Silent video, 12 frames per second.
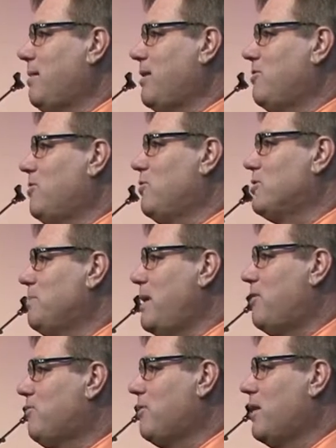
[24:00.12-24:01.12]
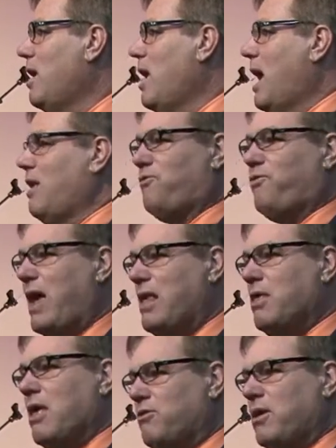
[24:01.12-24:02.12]
listening to his ministry. And faith,
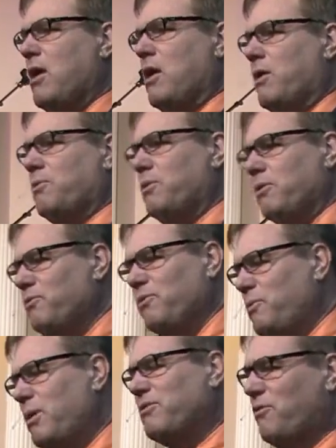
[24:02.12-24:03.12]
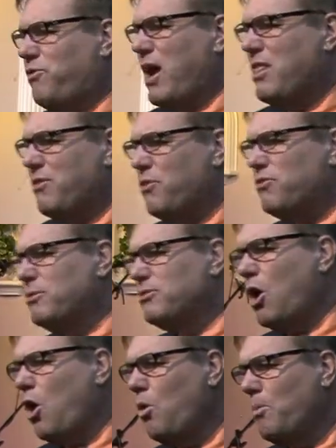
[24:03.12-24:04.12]
see, it wasn't faith at first, it was
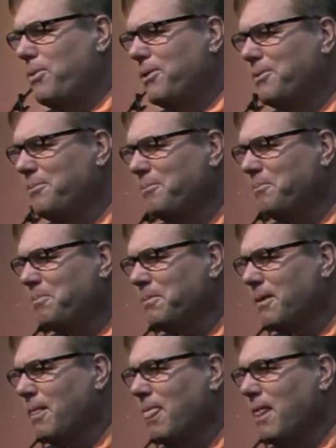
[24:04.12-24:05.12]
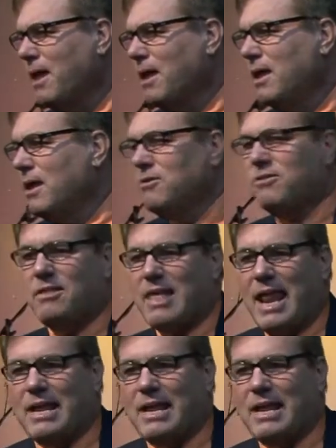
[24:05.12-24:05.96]
hope. Yeah. See, that